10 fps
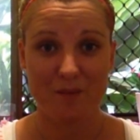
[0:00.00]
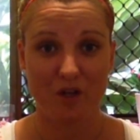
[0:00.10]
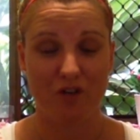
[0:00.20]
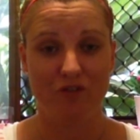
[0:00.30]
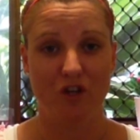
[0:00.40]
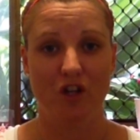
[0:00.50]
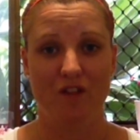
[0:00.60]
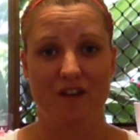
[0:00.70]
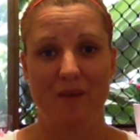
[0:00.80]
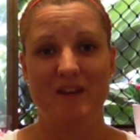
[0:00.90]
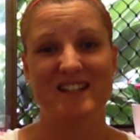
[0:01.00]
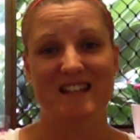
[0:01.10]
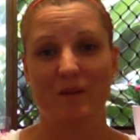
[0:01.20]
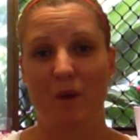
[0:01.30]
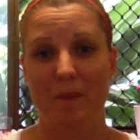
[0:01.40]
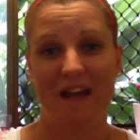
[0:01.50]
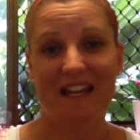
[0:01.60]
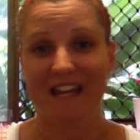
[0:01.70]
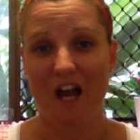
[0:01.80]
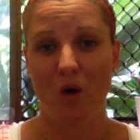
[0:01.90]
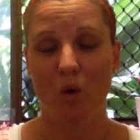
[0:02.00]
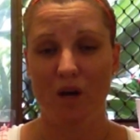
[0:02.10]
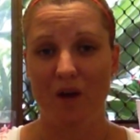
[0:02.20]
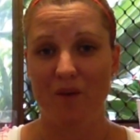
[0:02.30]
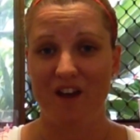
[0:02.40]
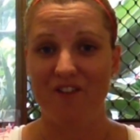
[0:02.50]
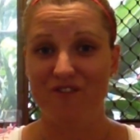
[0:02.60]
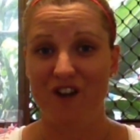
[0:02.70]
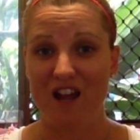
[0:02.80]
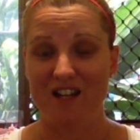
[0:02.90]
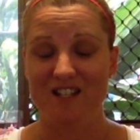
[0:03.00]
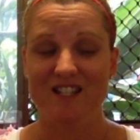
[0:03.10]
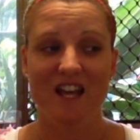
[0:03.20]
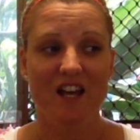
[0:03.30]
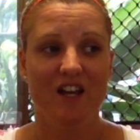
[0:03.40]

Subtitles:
We got a few cloth nappies, and we're making our order with our friend.